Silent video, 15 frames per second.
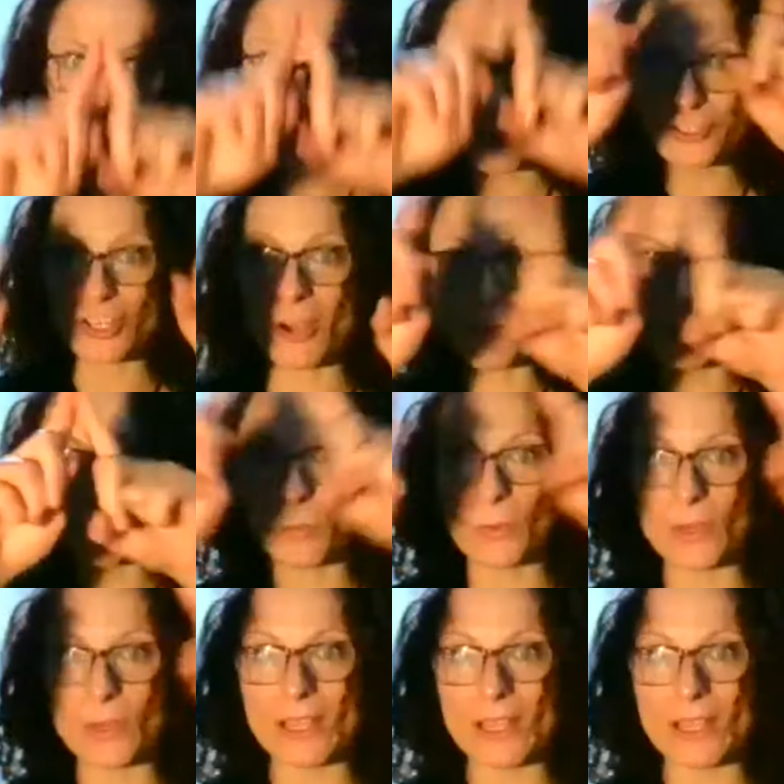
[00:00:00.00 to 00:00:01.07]
the top of the
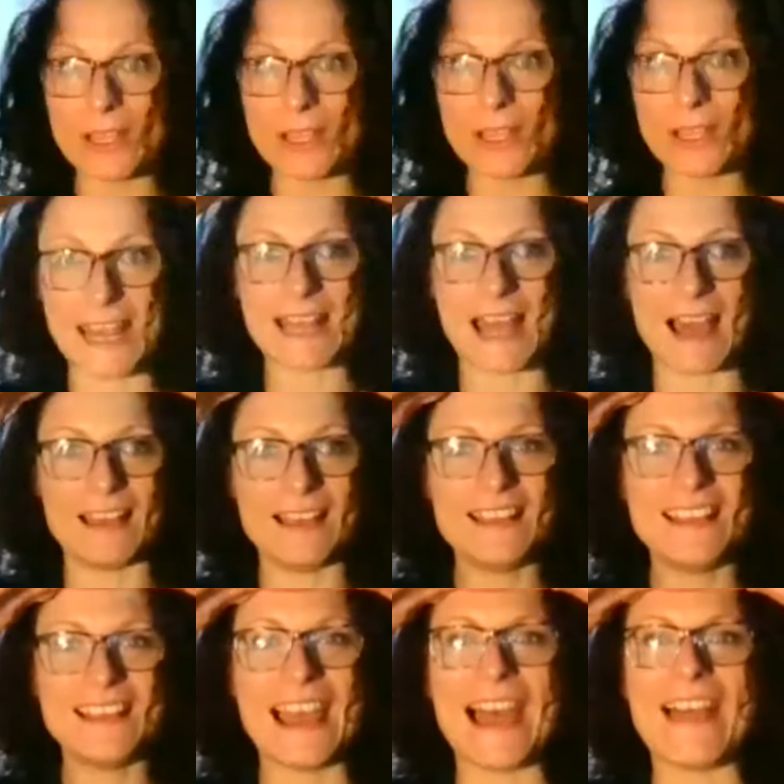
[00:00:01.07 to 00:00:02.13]
wheel is the connector,
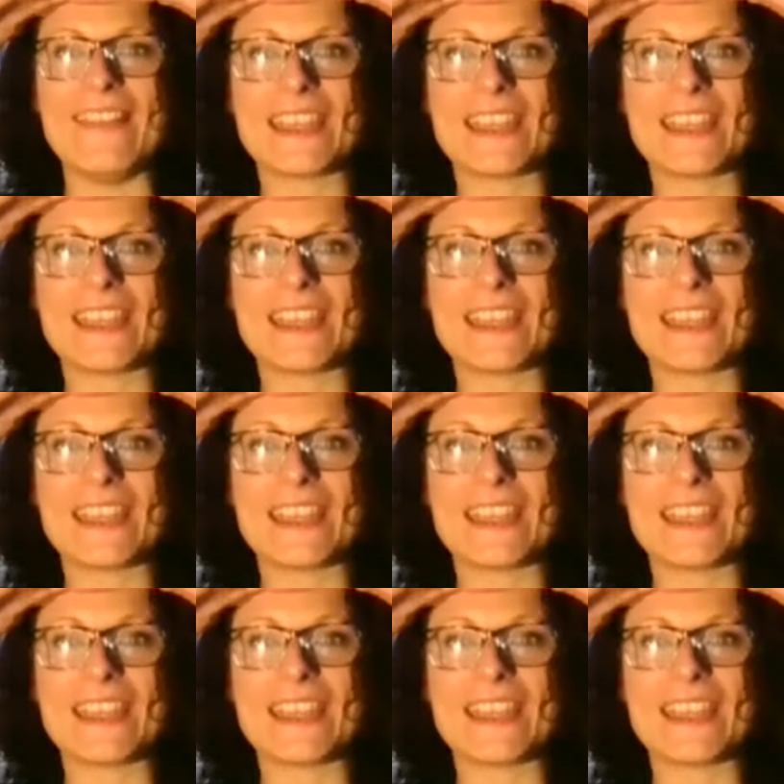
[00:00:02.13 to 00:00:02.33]
and